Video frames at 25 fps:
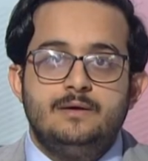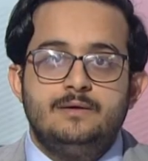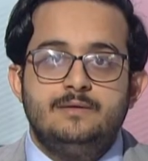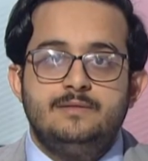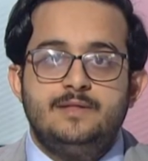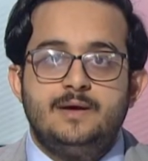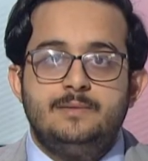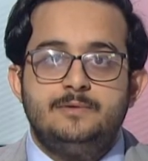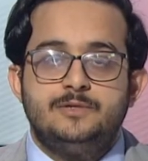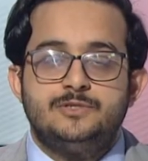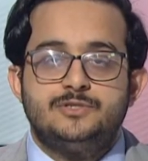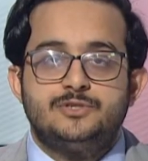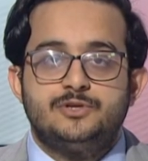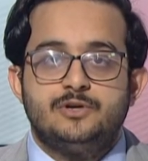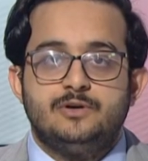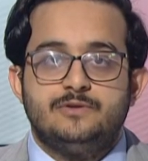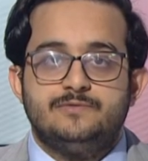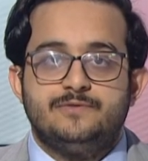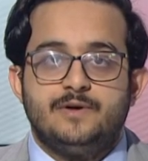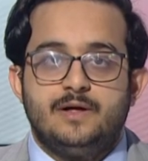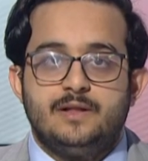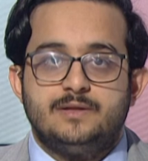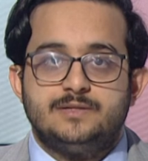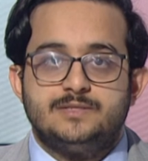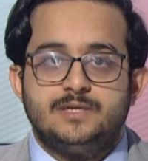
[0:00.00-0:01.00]
The Ministry of
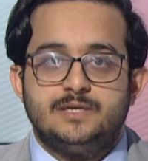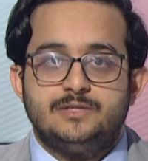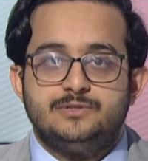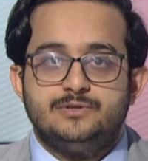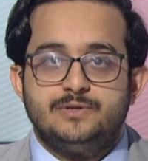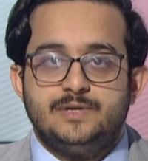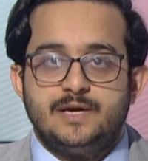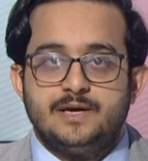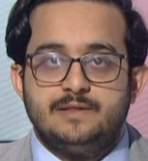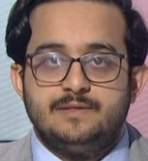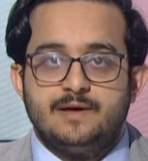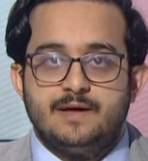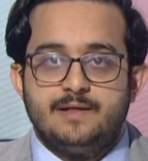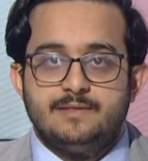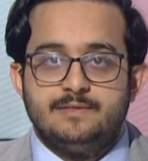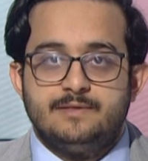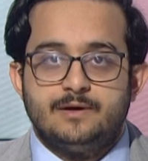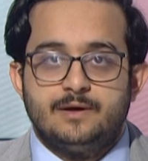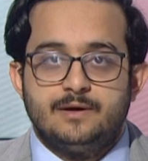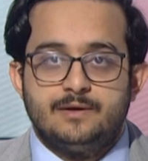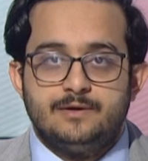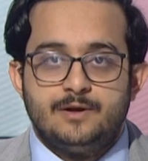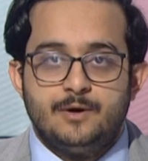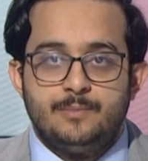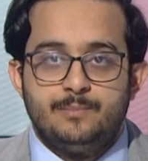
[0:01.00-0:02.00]
Health said today that
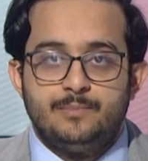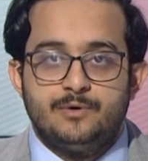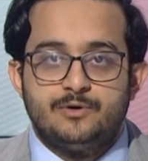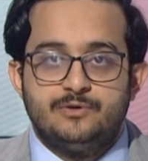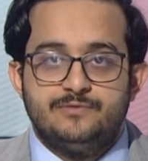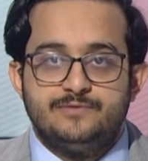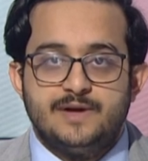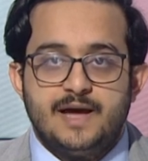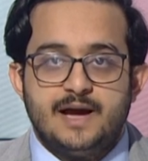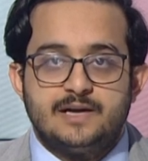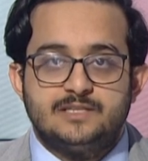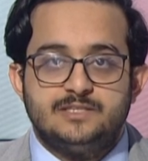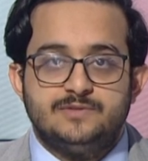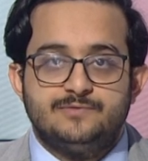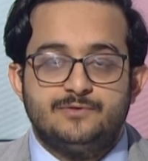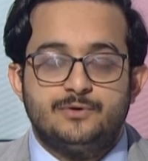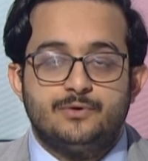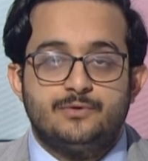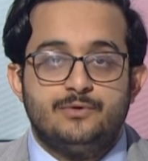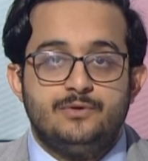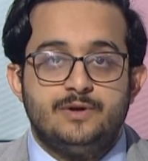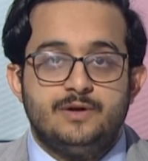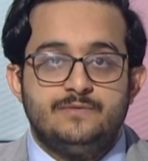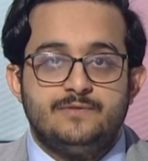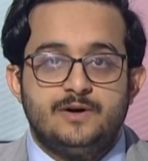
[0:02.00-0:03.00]
the number of active
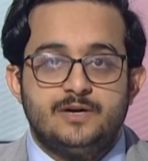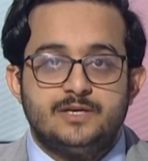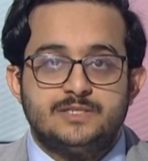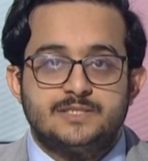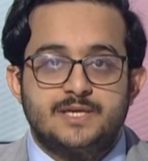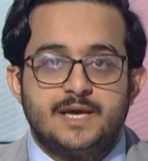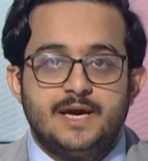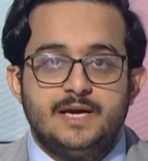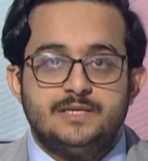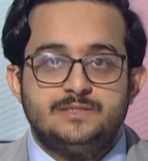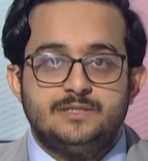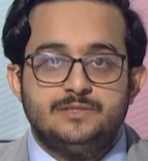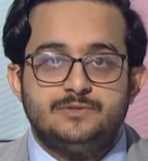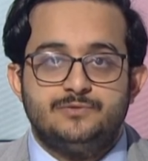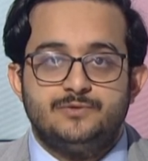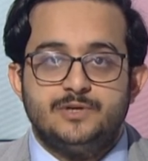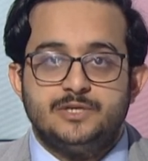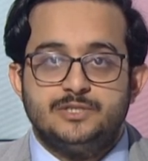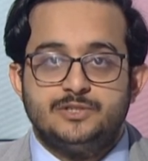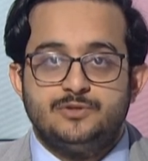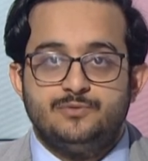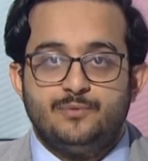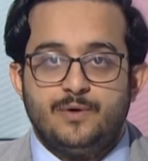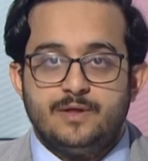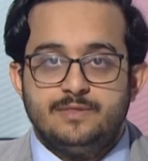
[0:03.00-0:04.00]
coronavirus cases
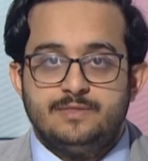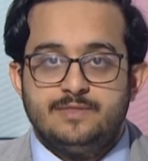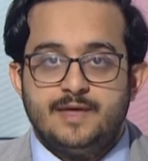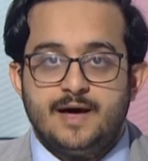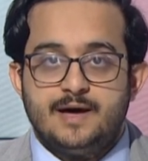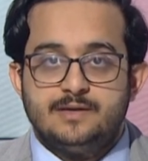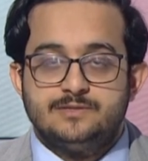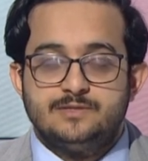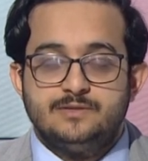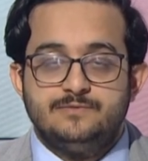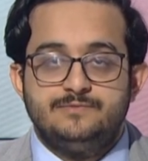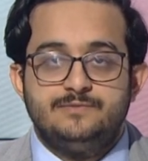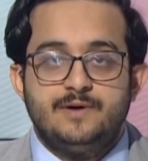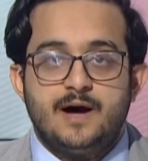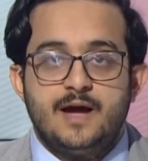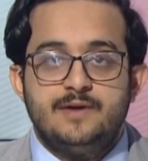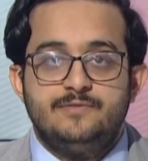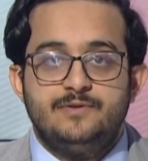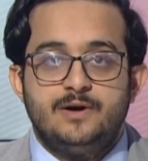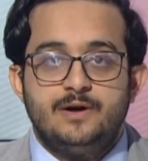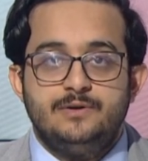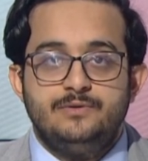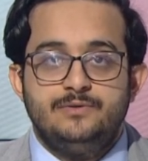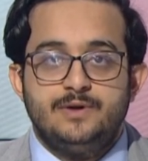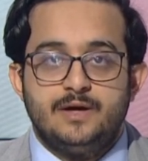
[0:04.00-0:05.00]
reached
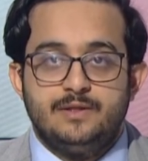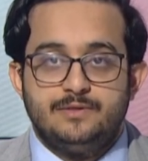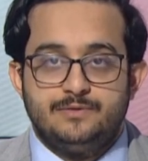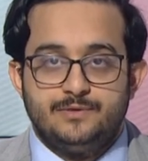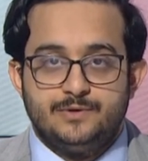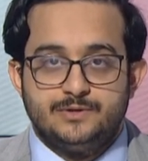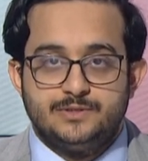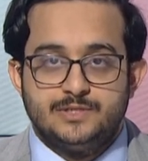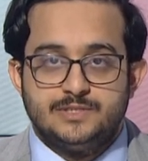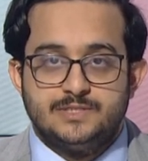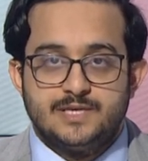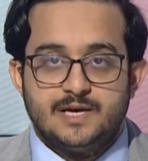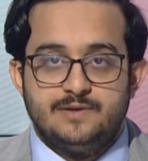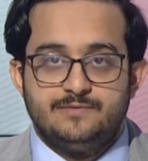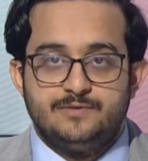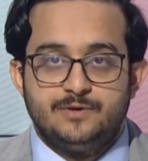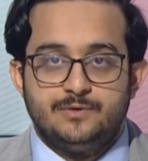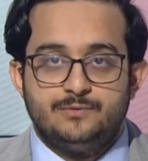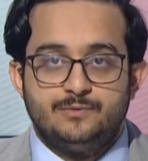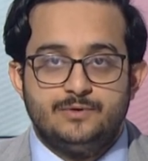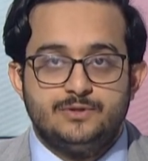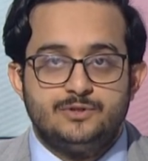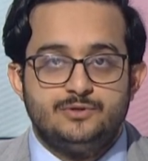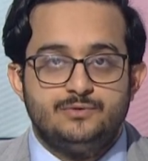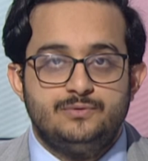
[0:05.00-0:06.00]
1,537,
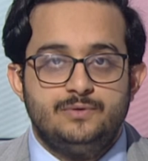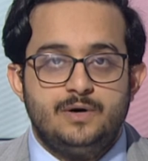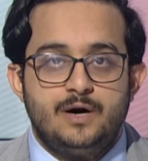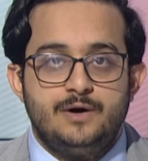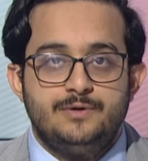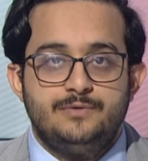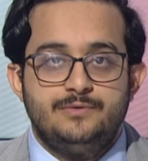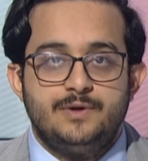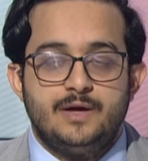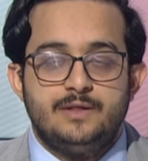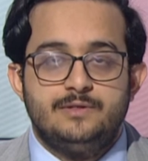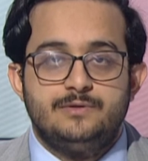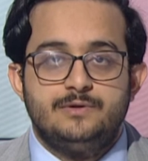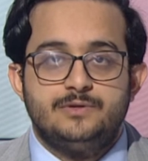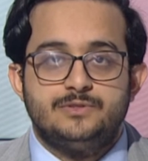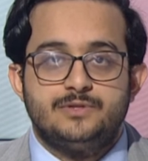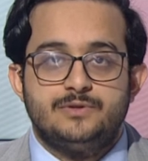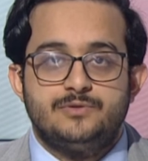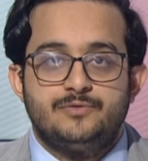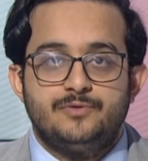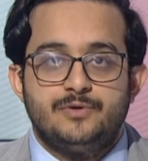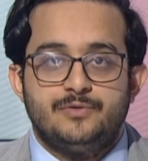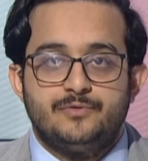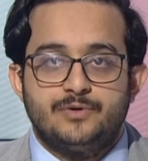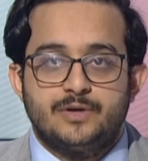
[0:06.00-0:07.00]
with
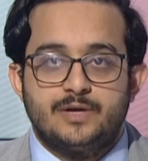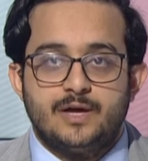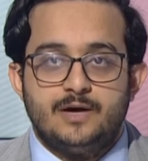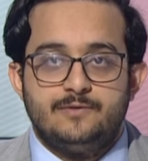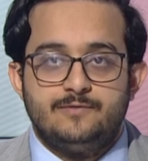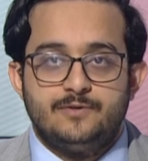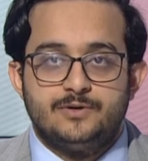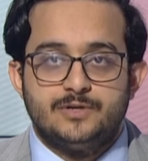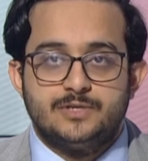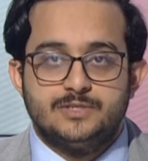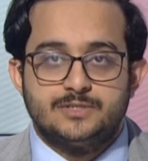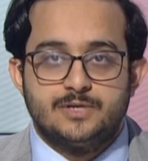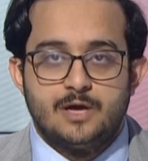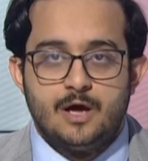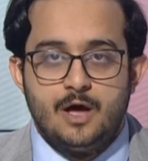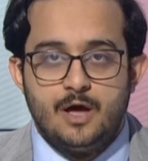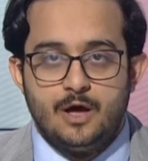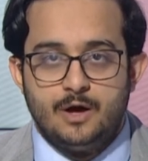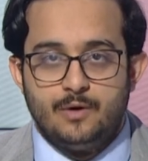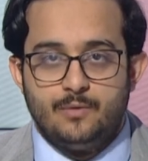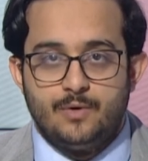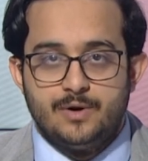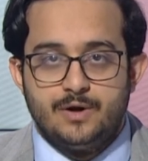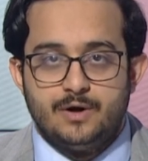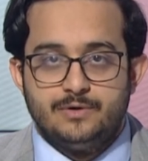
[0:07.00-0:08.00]
233 recoveries,
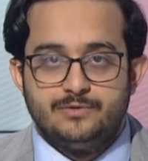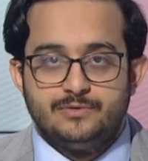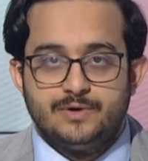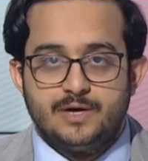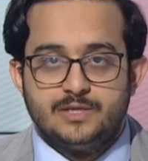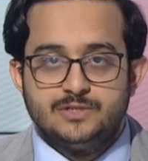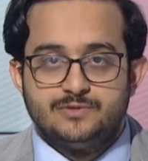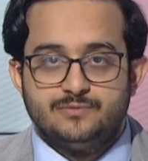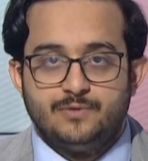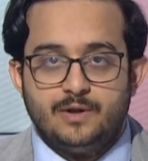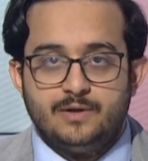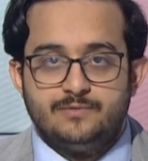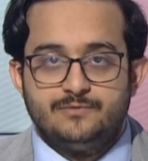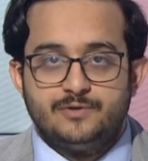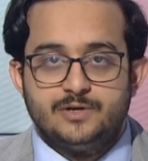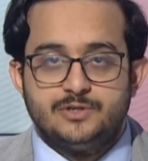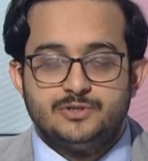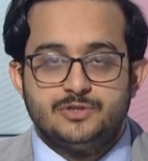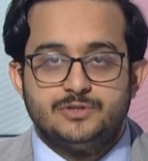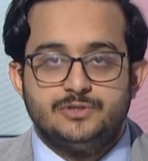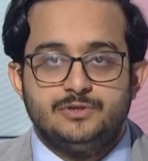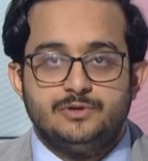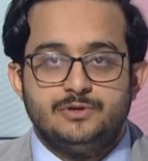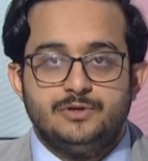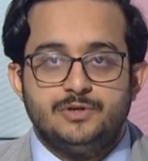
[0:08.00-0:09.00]
112
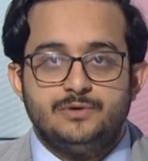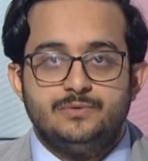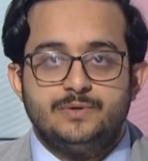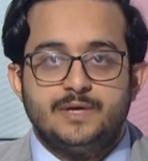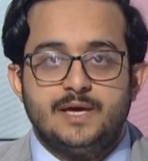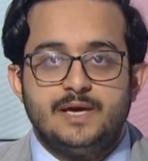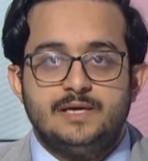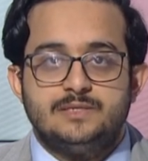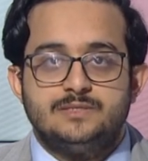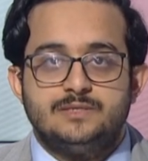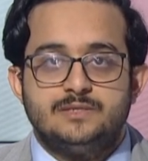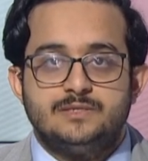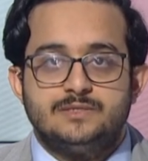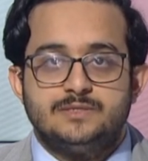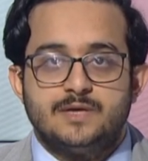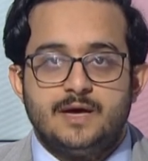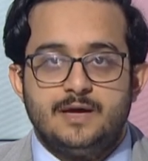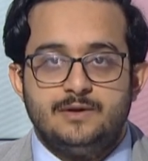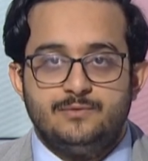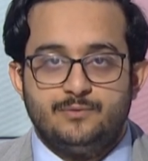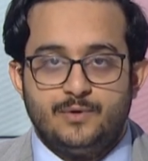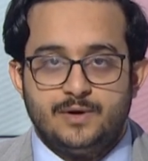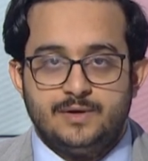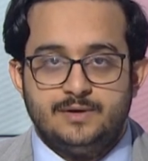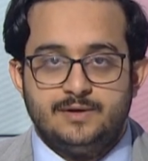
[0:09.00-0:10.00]
registered new cases,
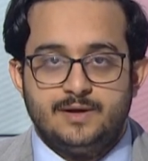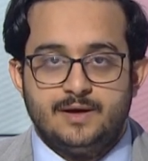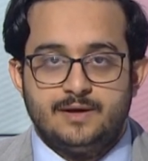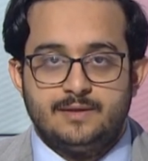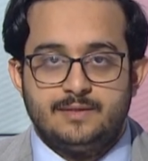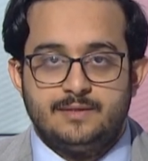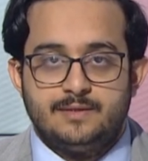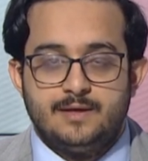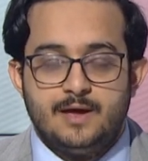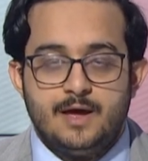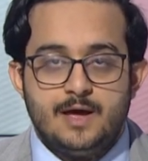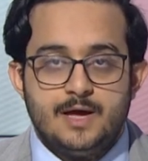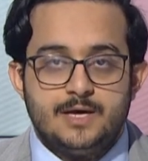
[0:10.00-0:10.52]
and one death.